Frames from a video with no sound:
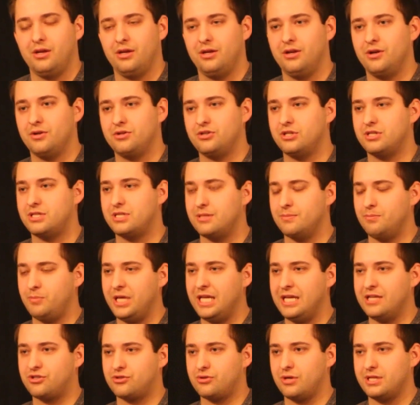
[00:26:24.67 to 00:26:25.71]
just
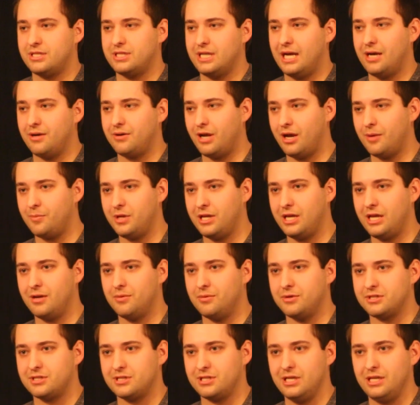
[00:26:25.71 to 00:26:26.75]
being stressed out, not being
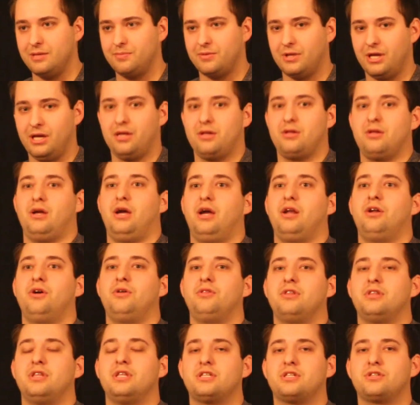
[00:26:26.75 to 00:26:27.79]
able to sleep. Like, I
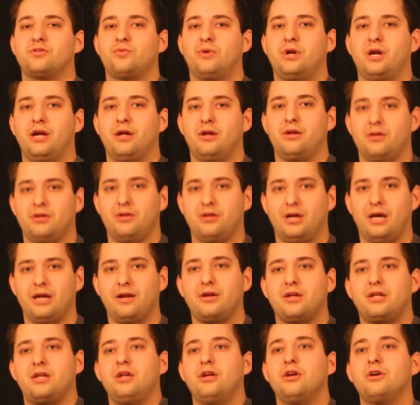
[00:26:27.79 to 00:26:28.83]
know that this is what
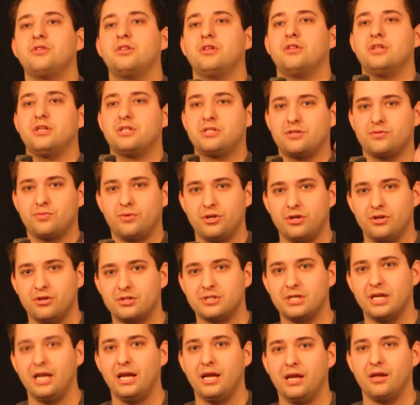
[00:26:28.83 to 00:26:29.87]
I hear that this is what you're
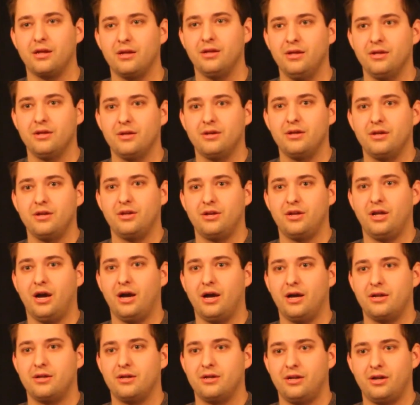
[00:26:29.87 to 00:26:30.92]
saying,
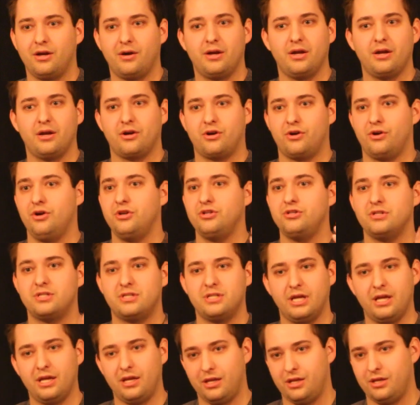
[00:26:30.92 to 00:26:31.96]
God. I heard you
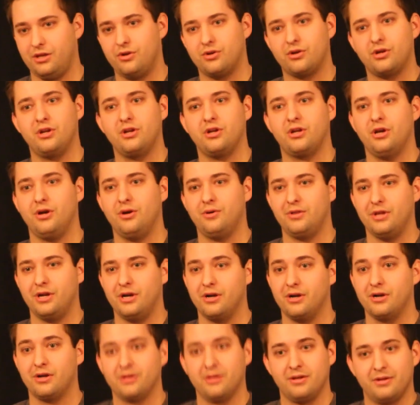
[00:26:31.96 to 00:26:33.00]
say you're going to go
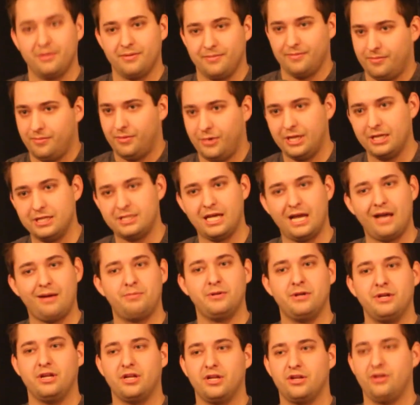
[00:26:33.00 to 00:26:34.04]
there, but it's
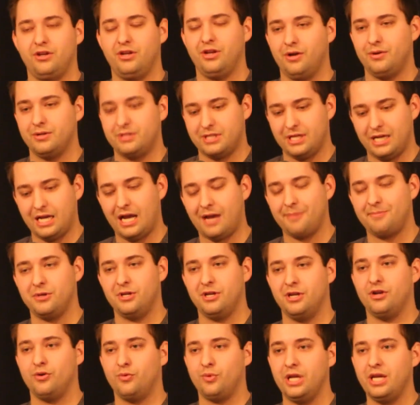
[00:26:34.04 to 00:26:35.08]
happening. It's going to happen
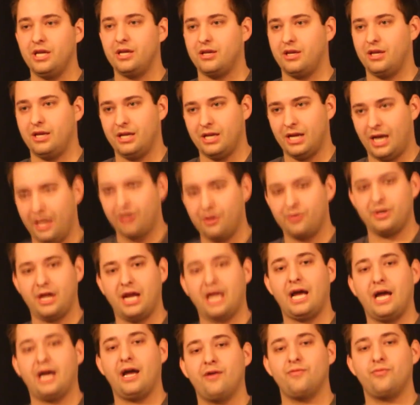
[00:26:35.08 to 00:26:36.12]
in a week, and I don't
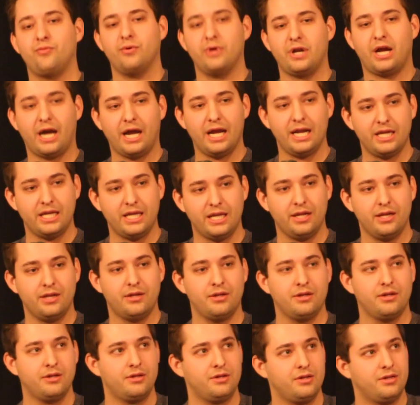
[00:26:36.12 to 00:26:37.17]
have what I need
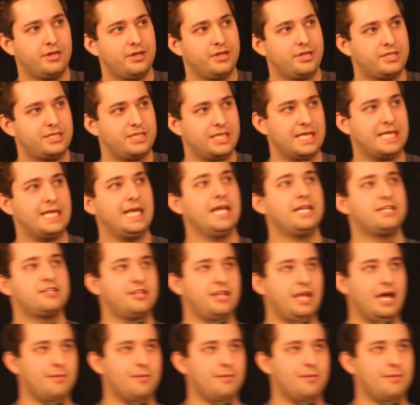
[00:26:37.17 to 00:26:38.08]
to get to